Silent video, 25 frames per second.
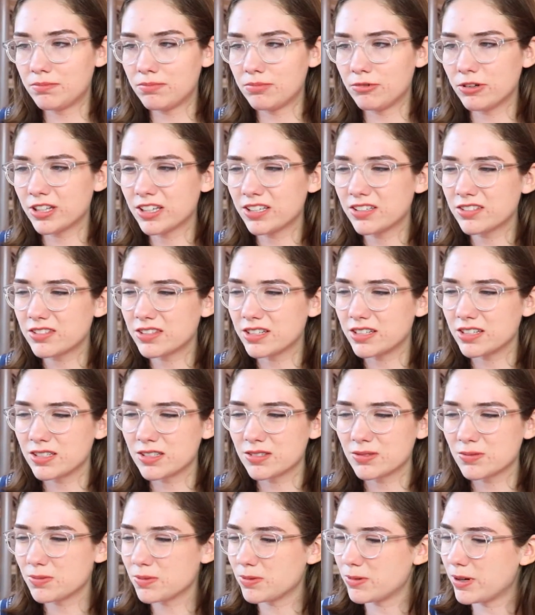what is
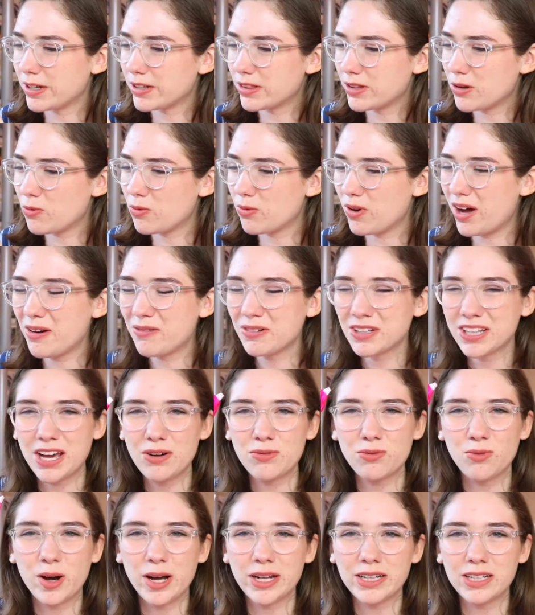this? I want to
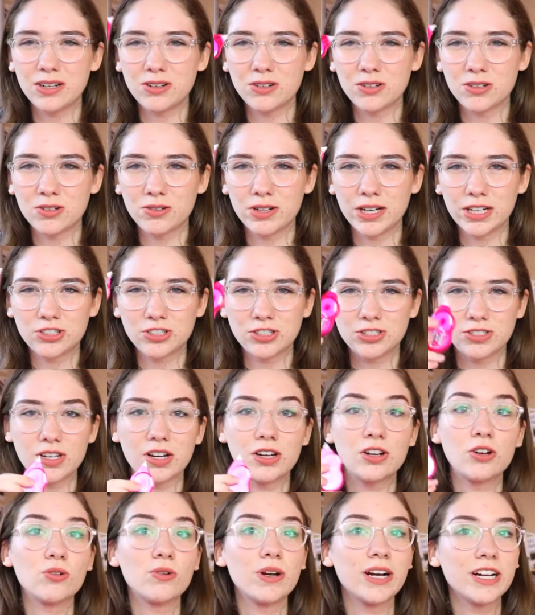have whiteout
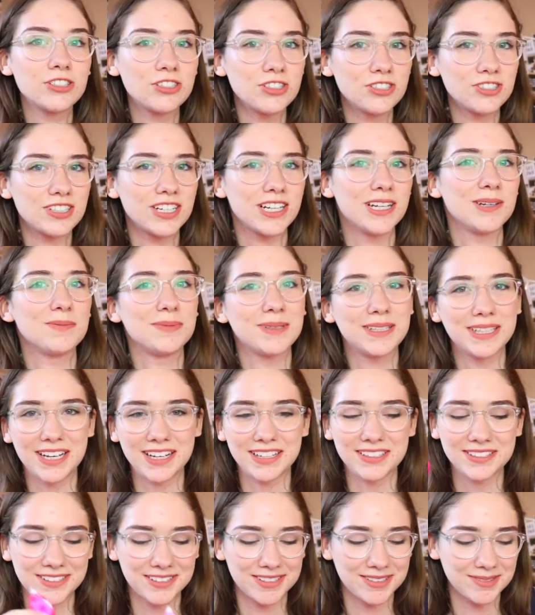correction tape,
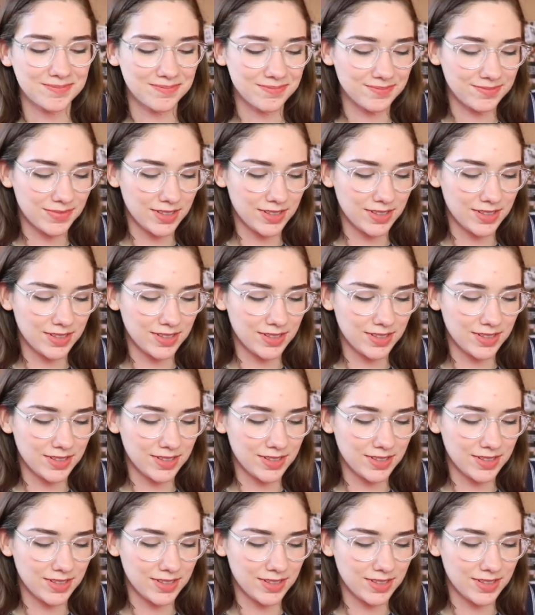yes.